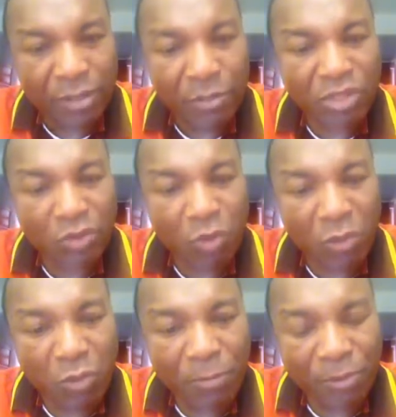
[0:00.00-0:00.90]
But the way
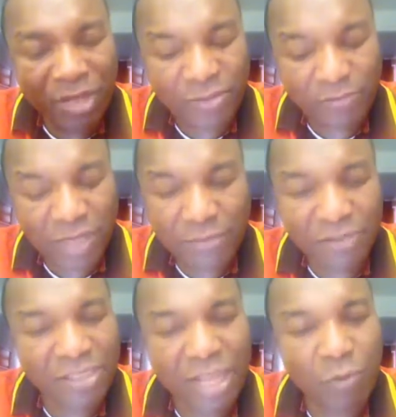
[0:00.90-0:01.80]
we pray sometimes
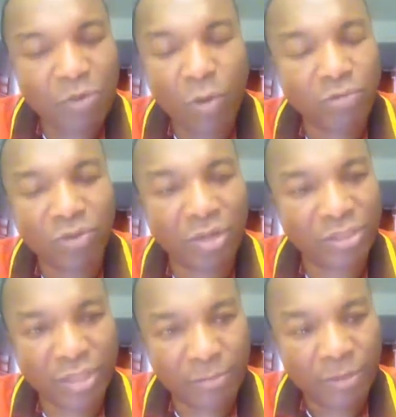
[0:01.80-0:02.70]
is that we don't
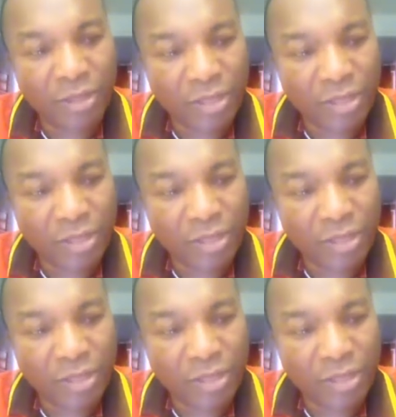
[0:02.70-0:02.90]
trust Him.